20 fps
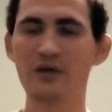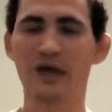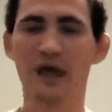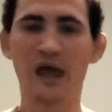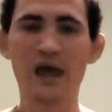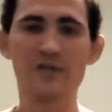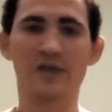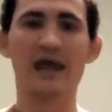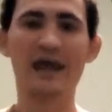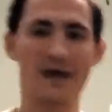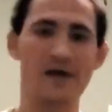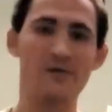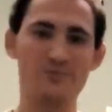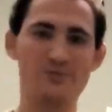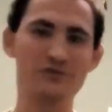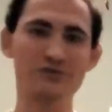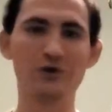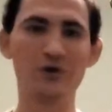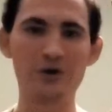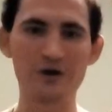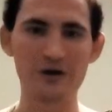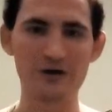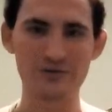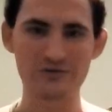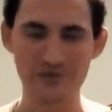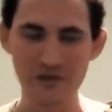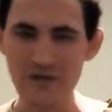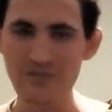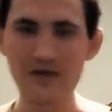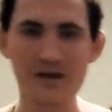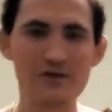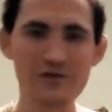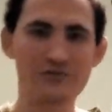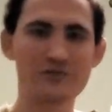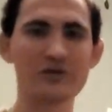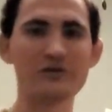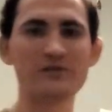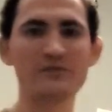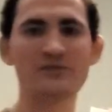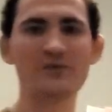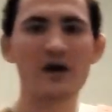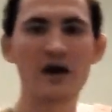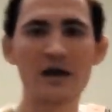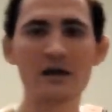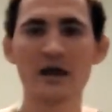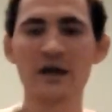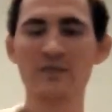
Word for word: and they have stores that are certified